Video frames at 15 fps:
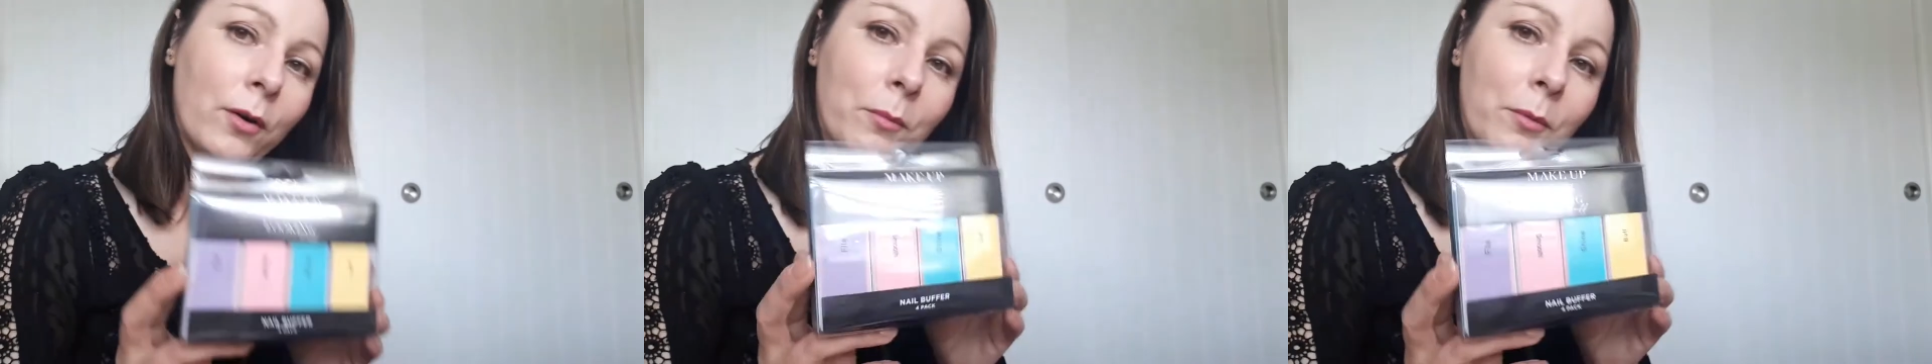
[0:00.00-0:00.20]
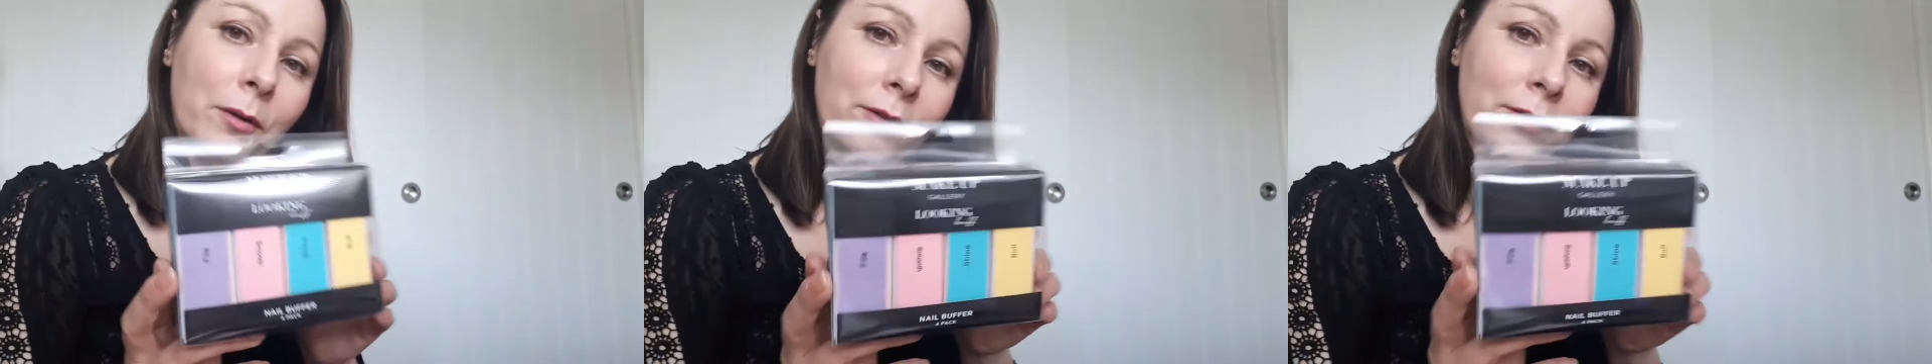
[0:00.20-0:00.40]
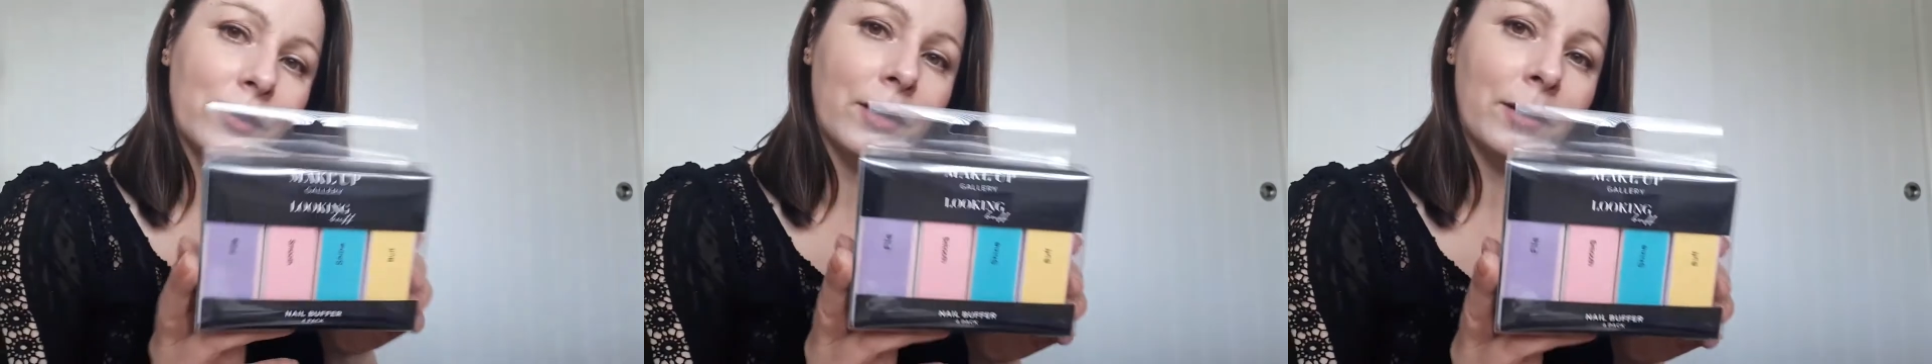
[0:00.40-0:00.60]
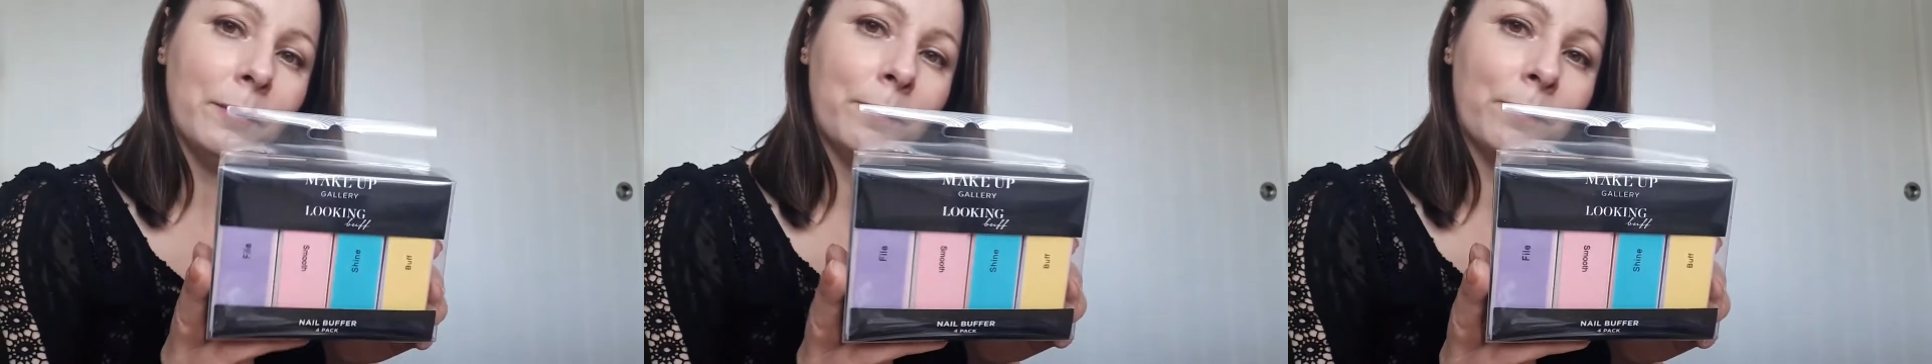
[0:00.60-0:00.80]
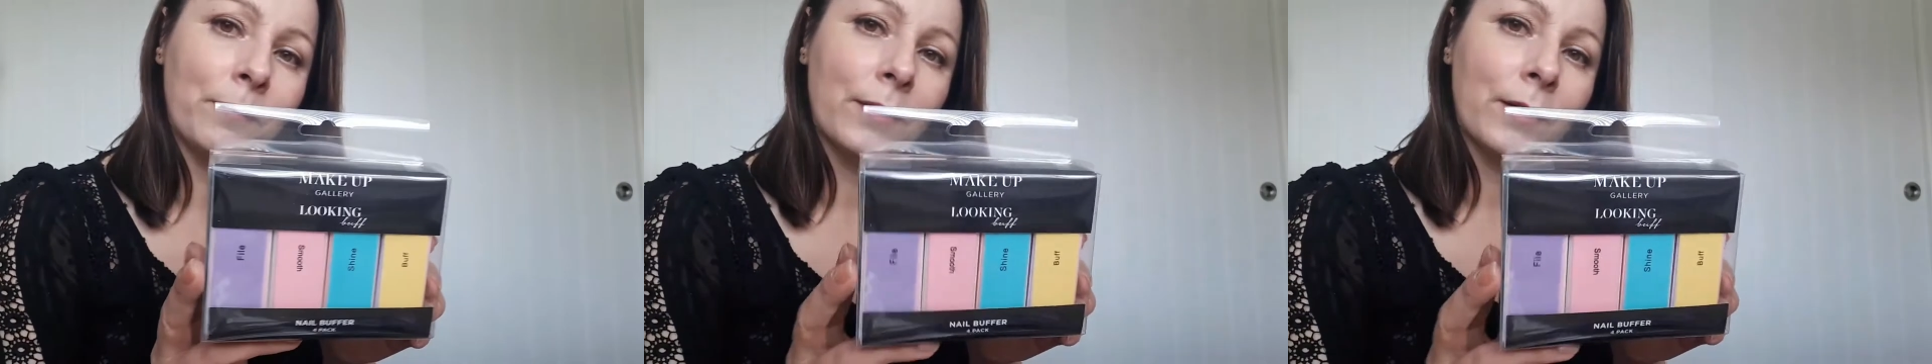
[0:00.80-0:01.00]
I wanted them
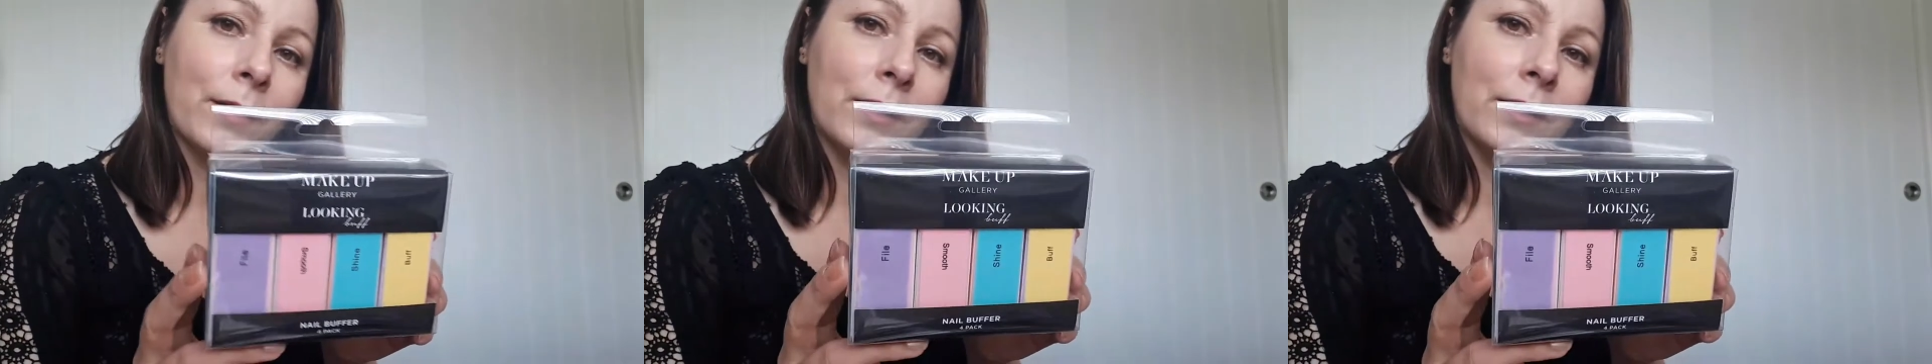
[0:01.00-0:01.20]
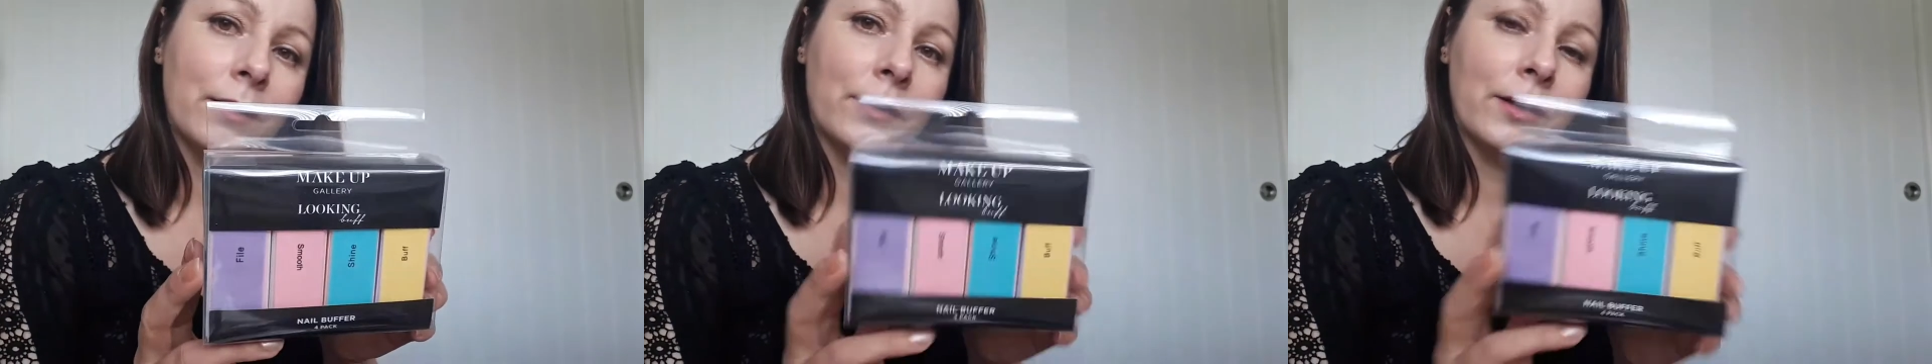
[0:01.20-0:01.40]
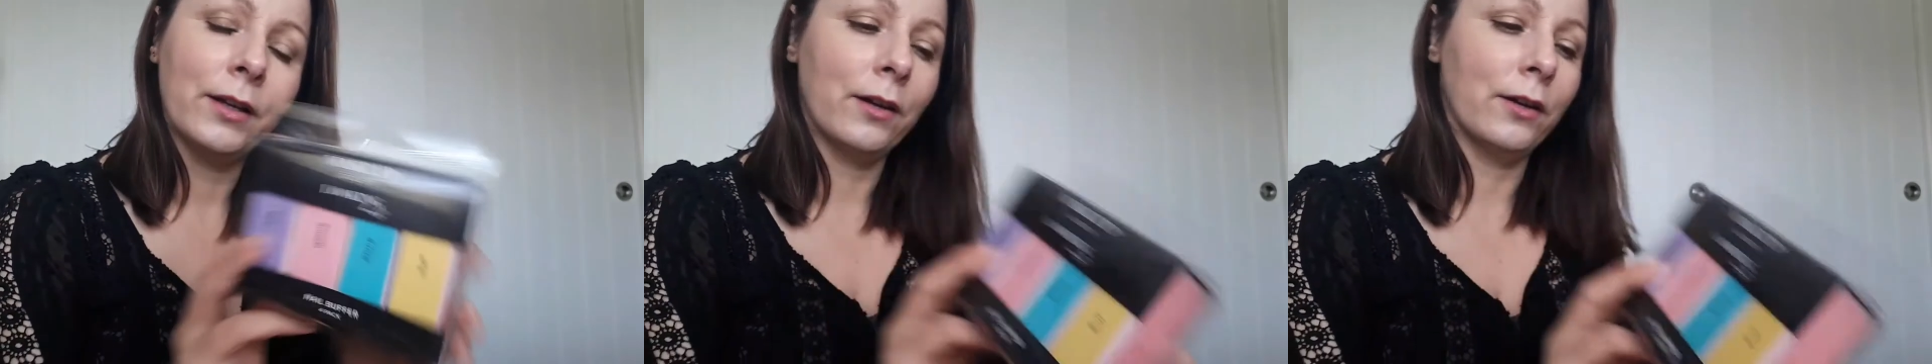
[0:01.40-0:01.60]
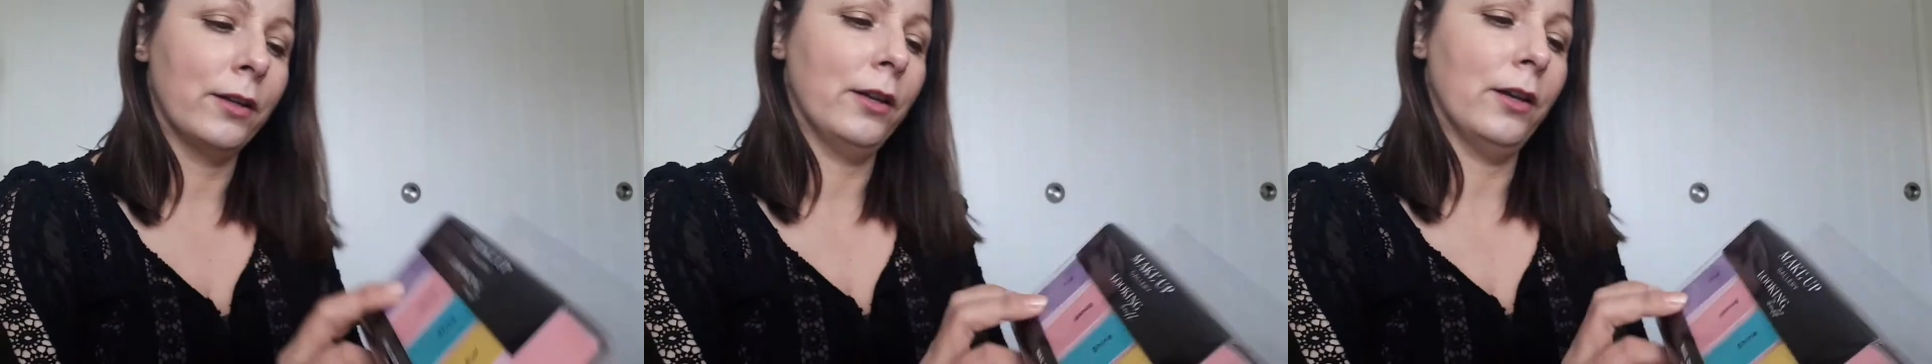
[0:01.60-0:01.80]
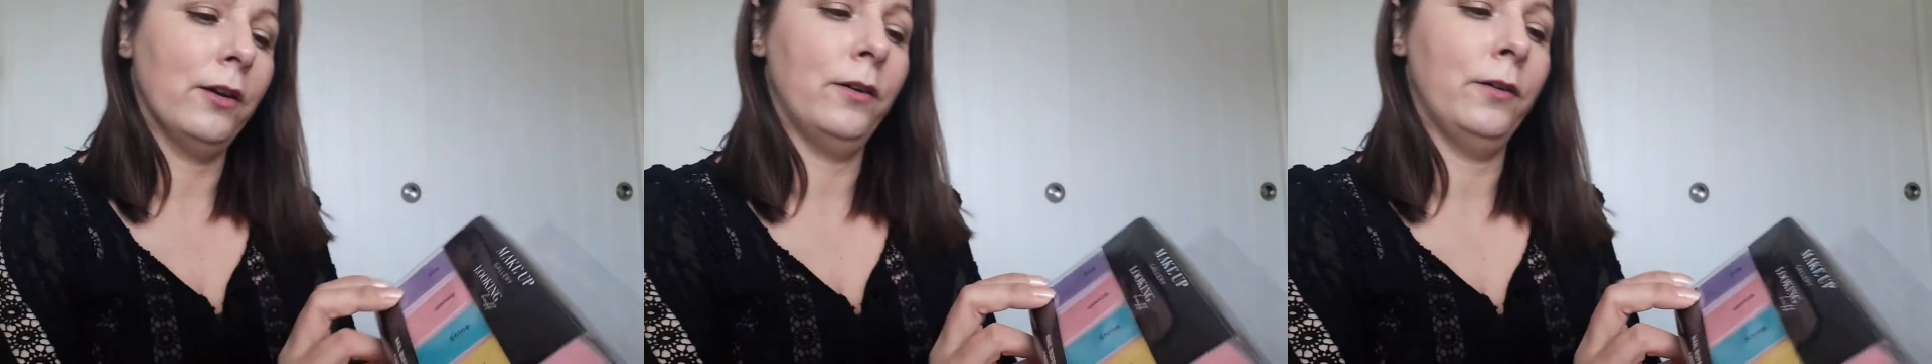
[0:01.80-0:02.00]
so you got
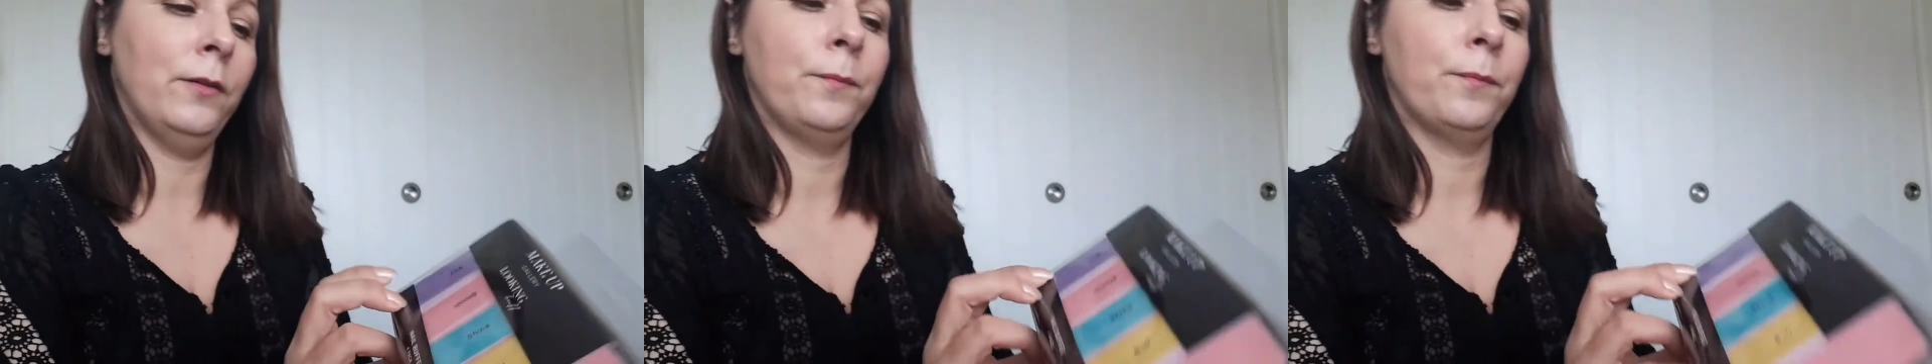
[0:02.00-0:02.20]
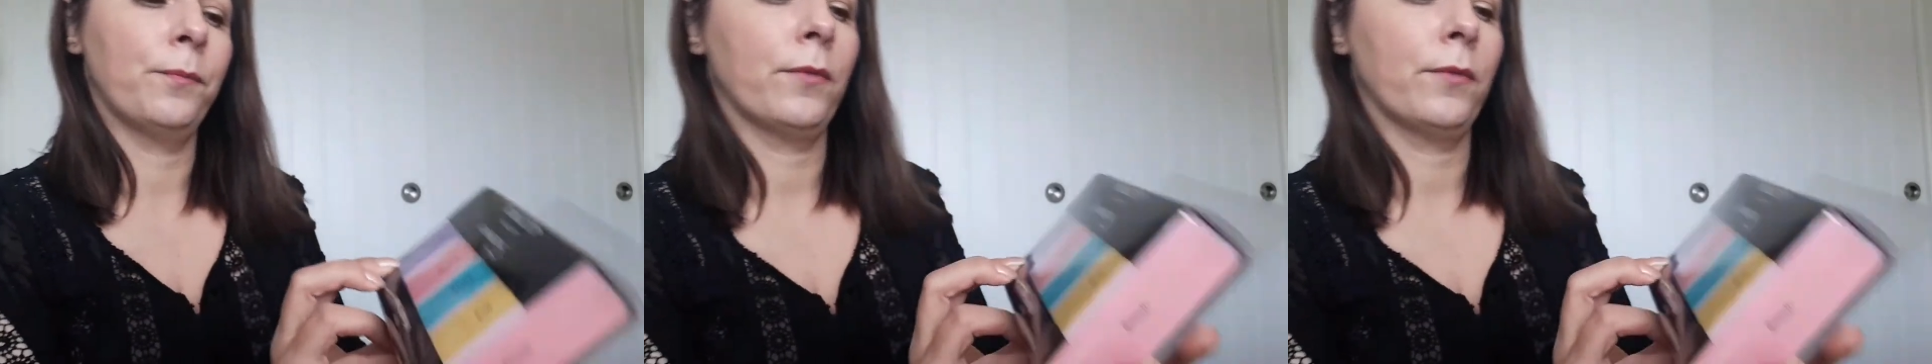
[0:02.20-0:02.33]
your